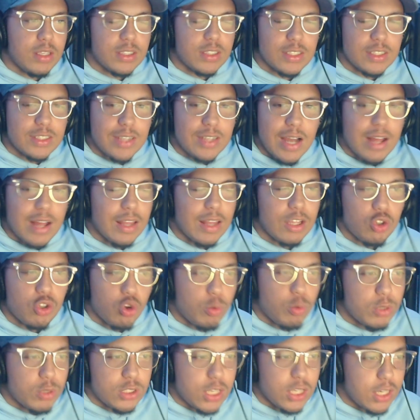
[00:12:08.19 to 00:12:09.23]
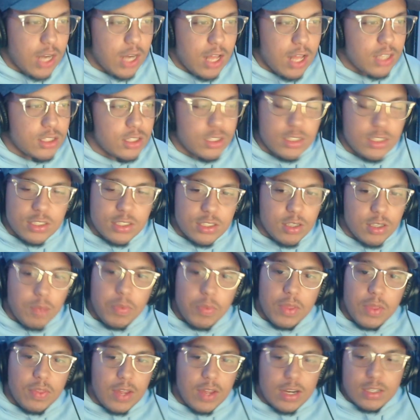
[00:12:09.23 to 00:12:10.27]
It's not like normal technology. This is
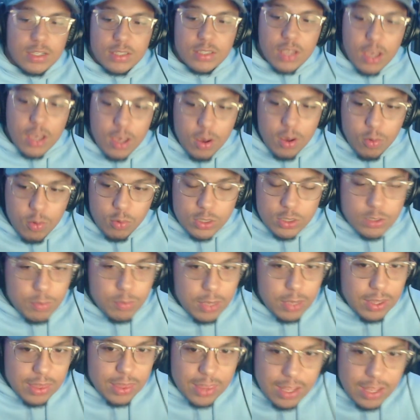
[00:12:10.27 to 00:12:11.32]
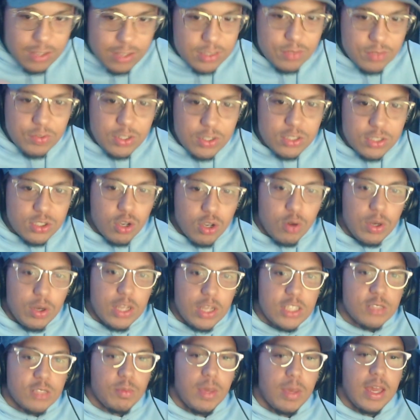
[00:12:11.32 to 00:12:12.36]
something that was made thousands of years ago, and
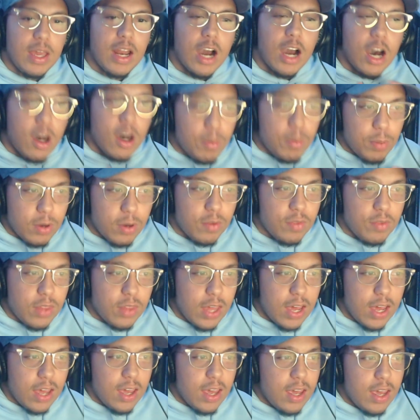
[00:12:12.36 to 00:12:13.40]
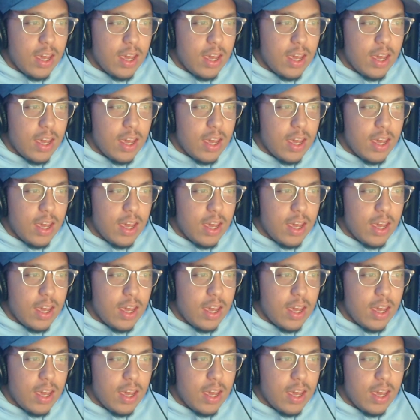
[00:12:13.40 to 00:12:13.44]
he's made up of that.